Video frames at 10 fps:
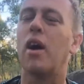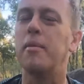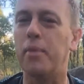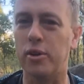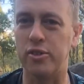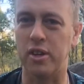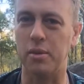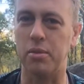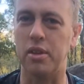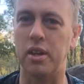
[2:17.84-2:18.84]
Rainbow Sheen
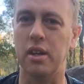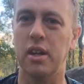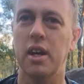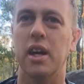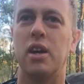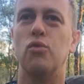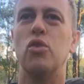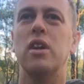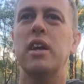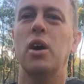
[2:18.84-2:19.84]
Obsidian, it can
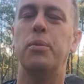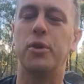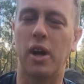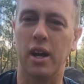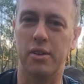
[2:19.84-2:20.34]
really help you